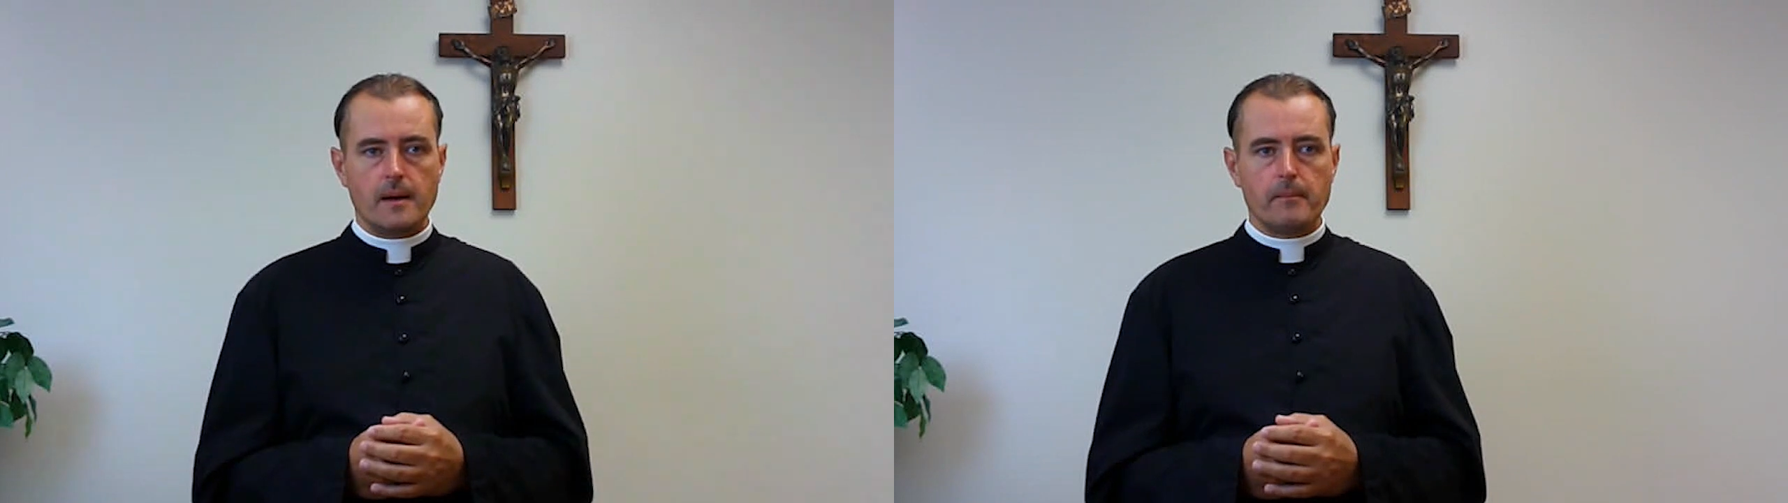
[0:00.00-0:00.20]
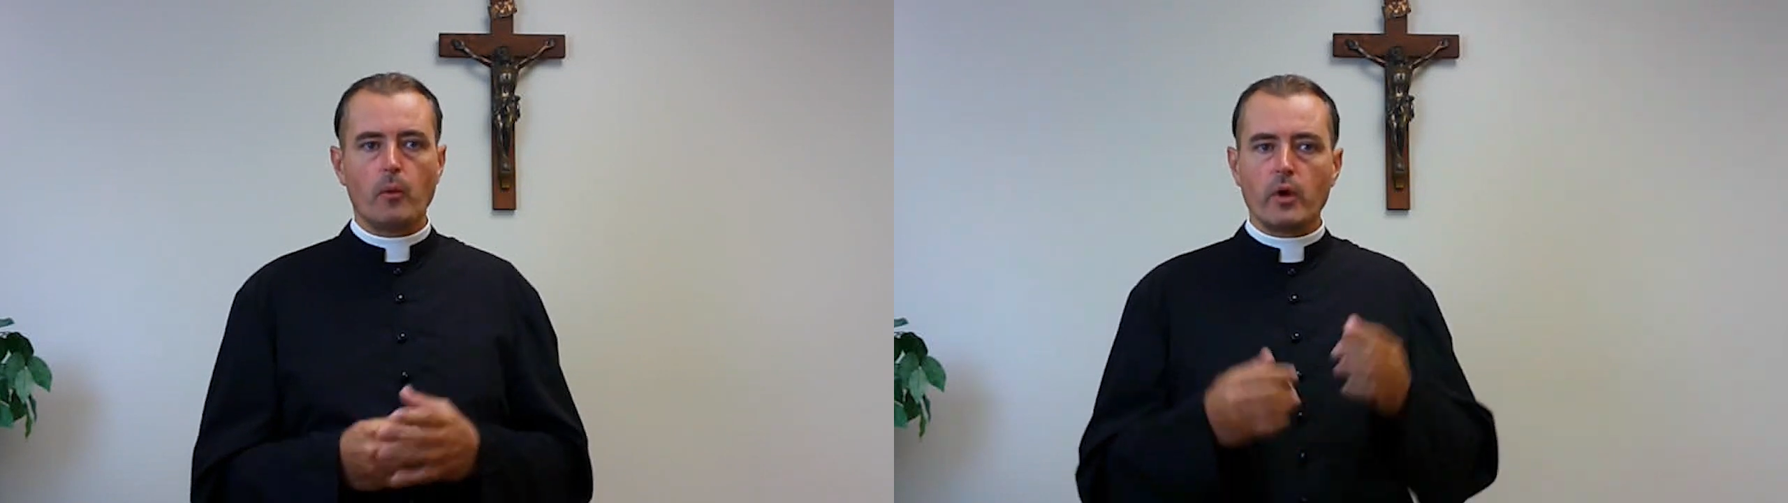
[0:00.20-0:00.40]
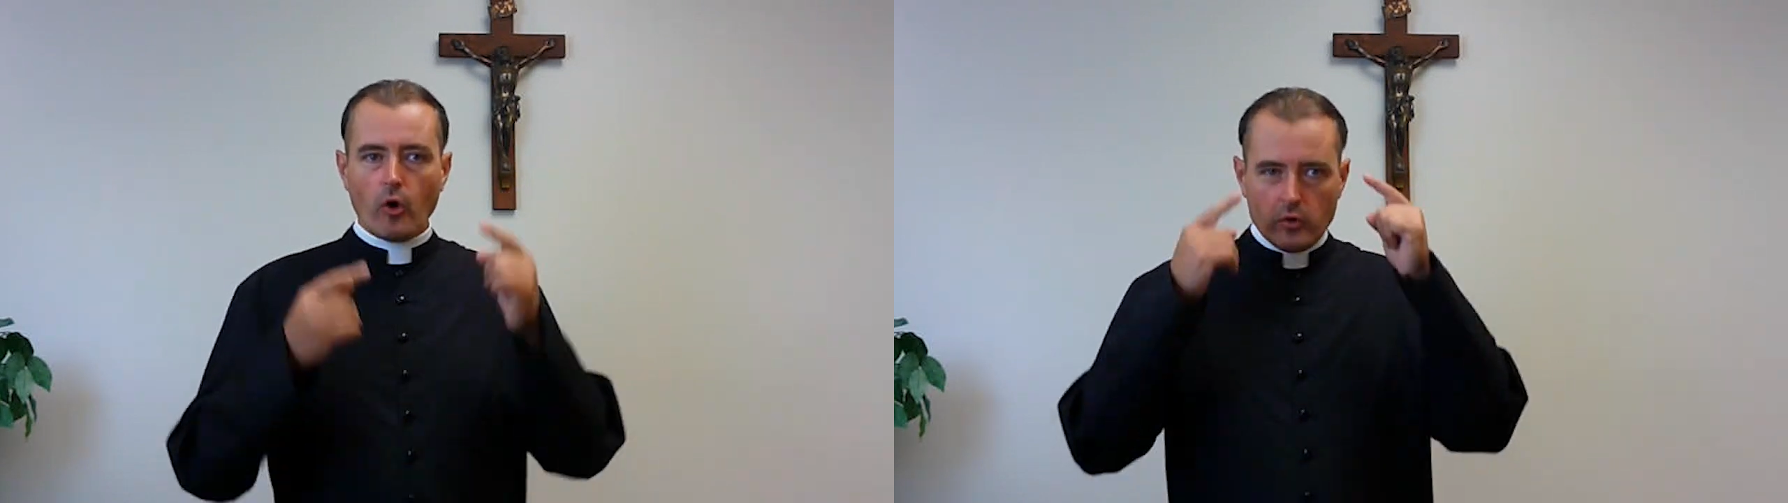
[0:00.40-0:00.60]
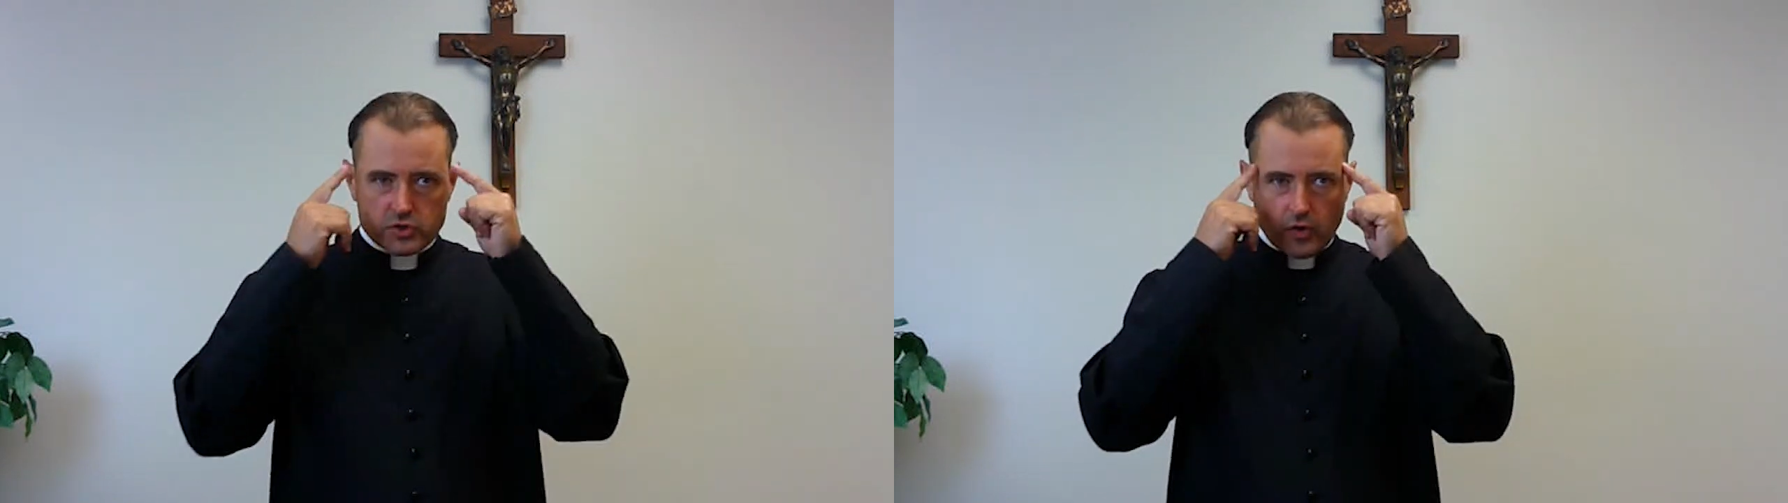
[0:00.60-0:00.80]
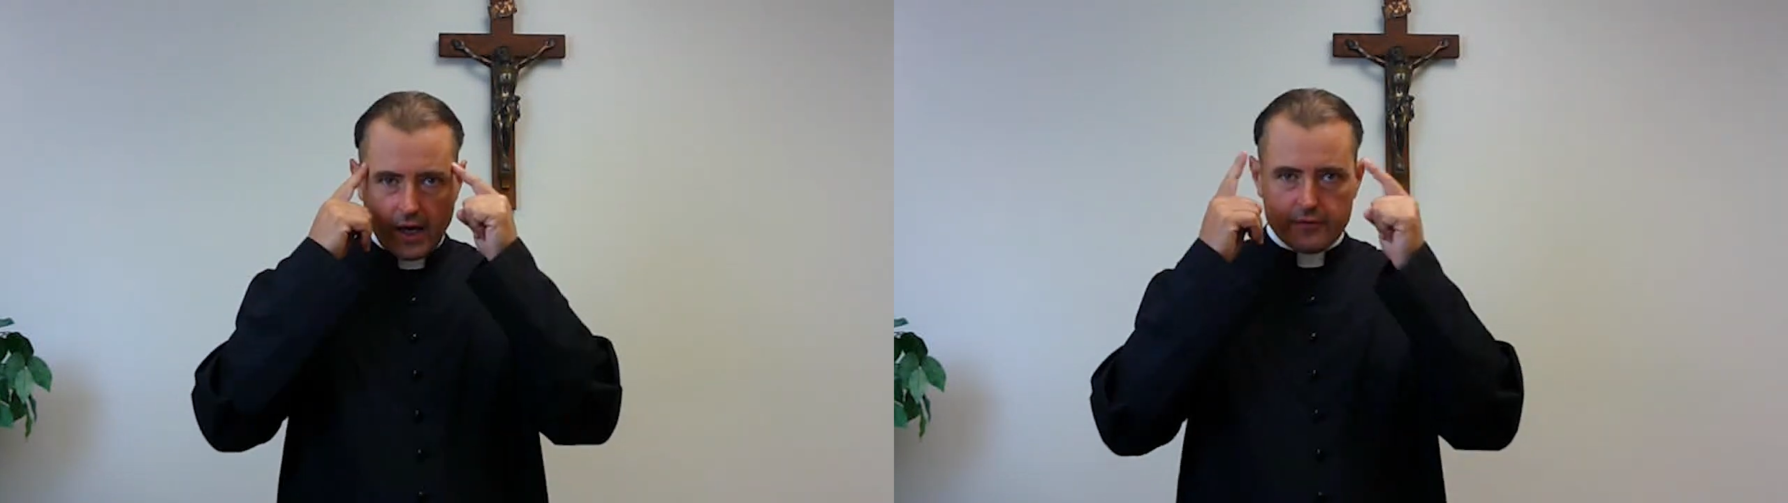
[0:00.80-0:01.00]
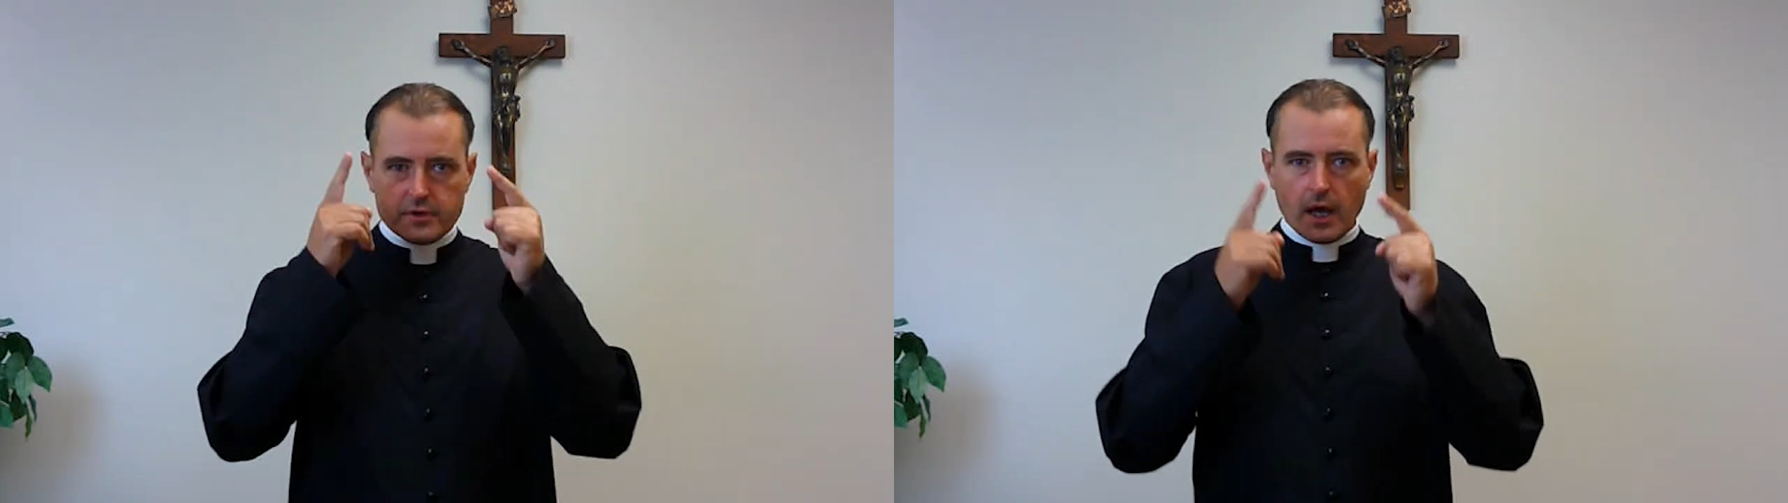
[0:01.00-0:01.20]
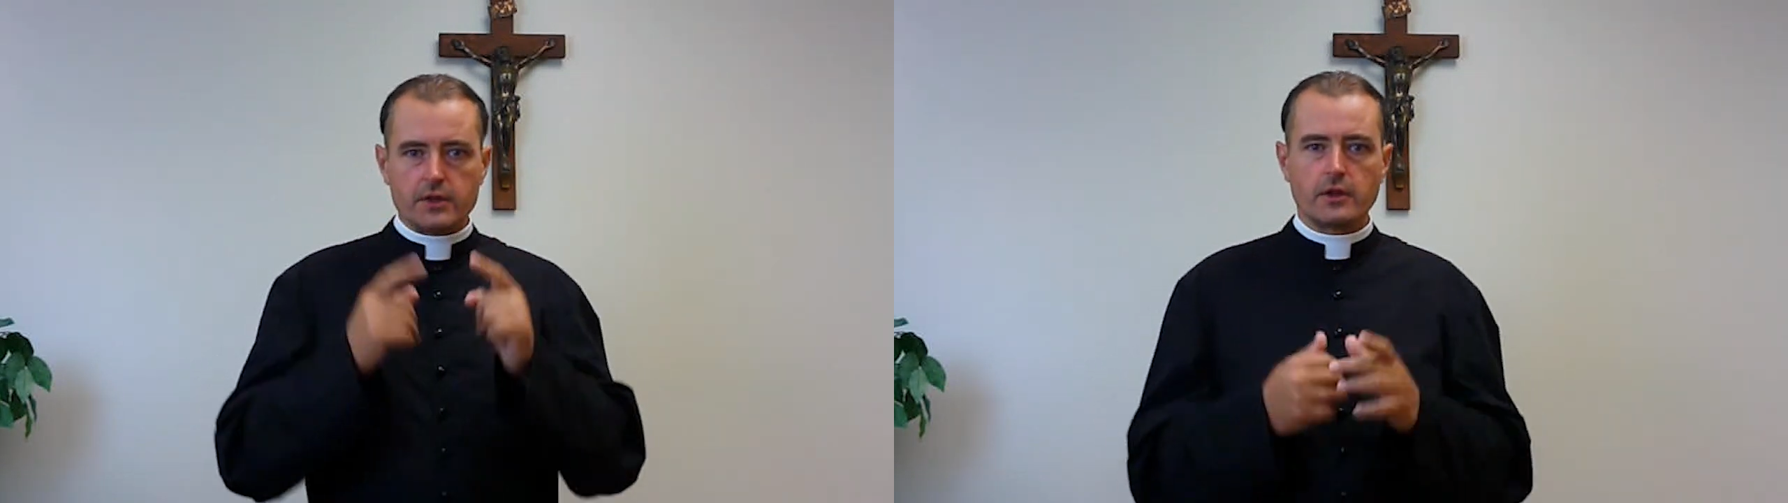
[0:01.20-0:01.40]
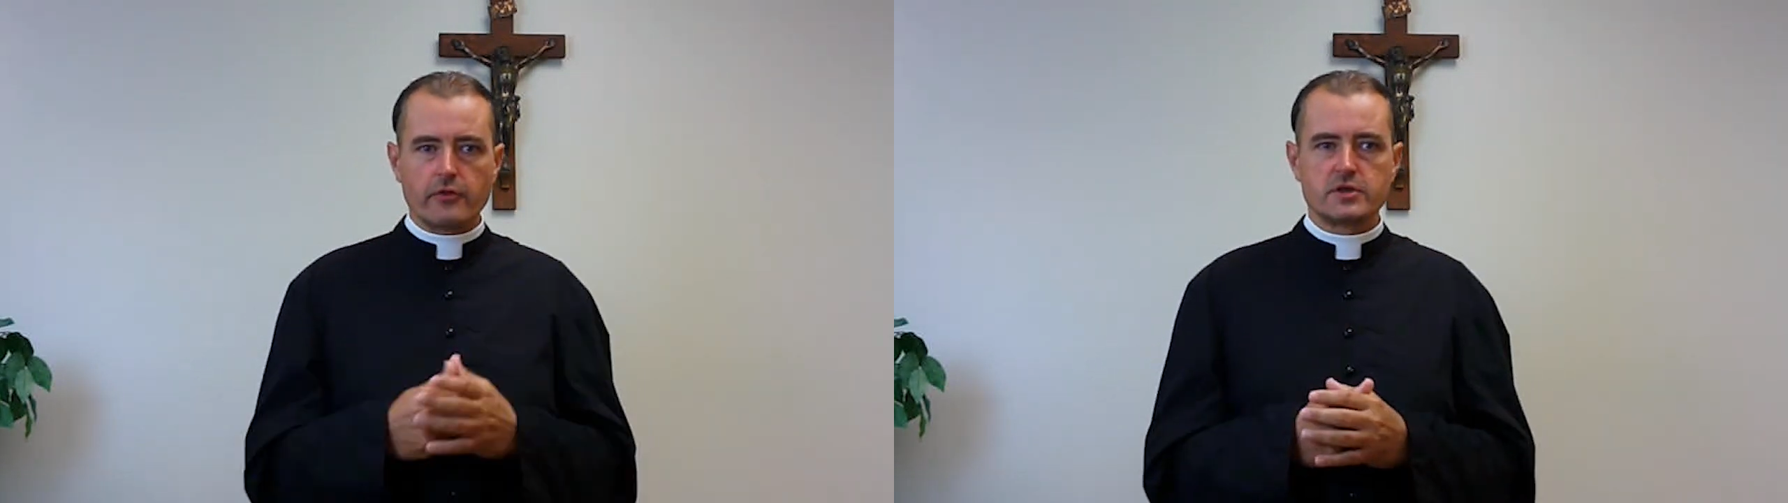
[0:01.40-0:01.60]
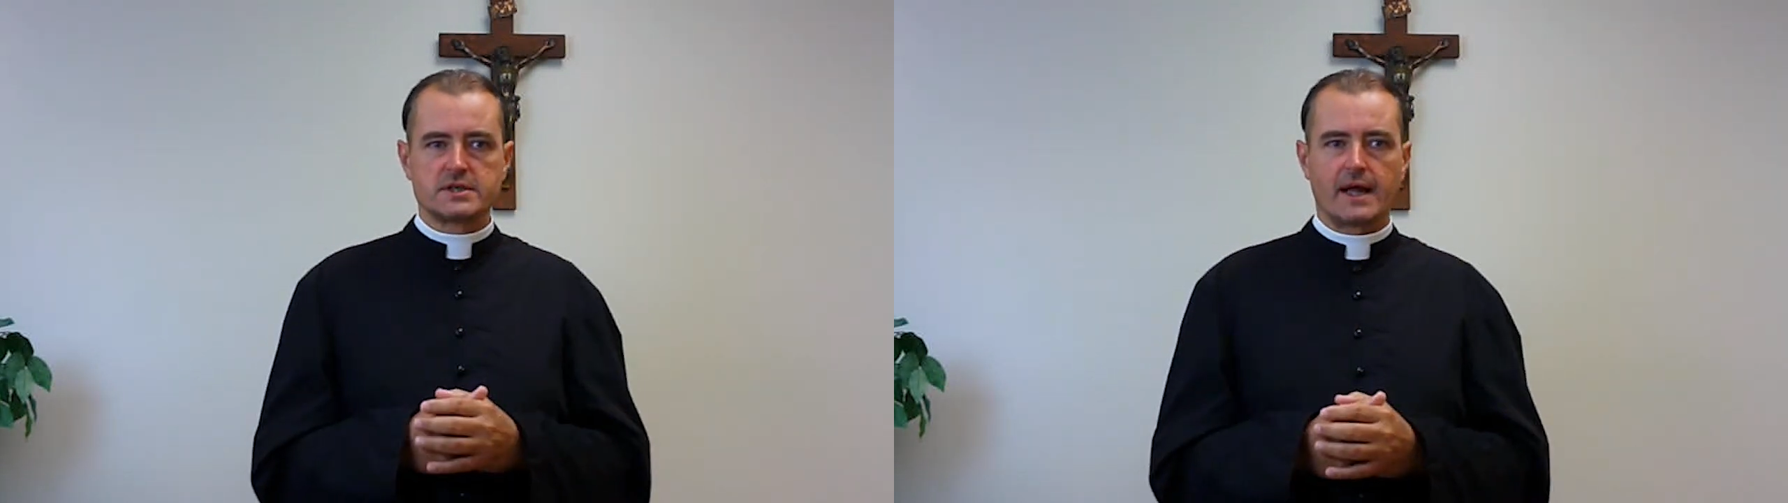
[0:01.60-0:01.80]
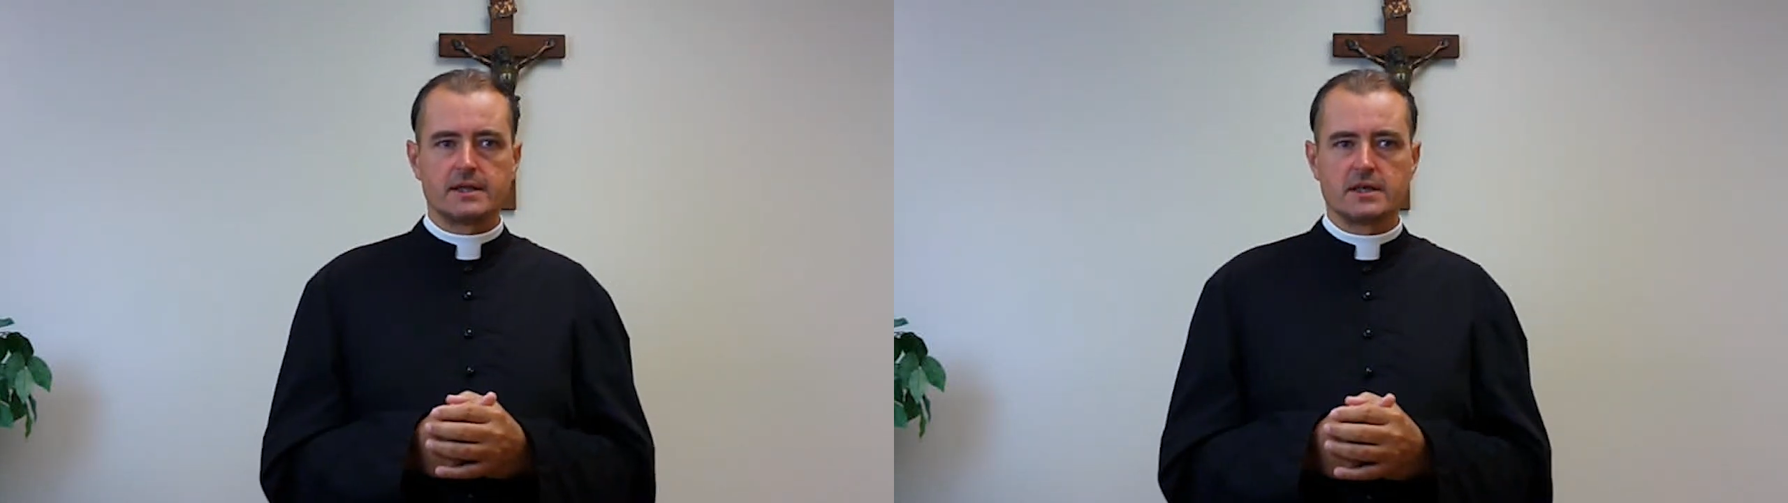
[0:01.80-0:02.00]
But we also have to
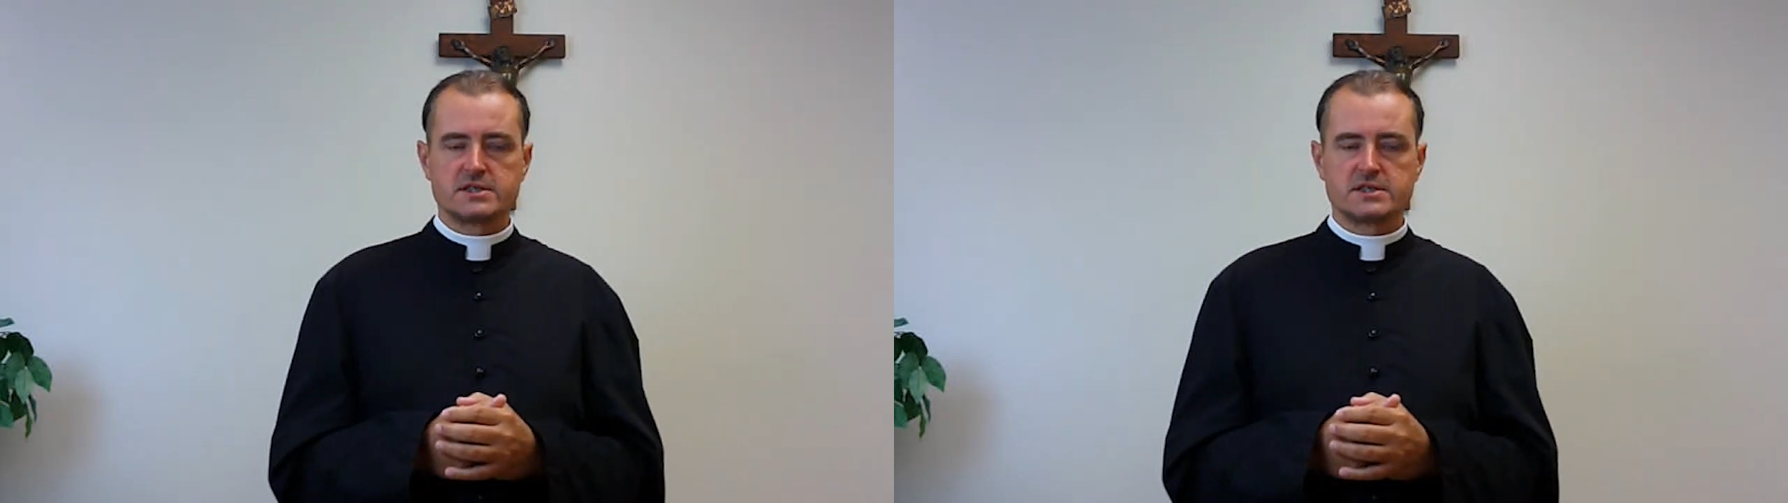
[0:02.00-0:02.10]
understand the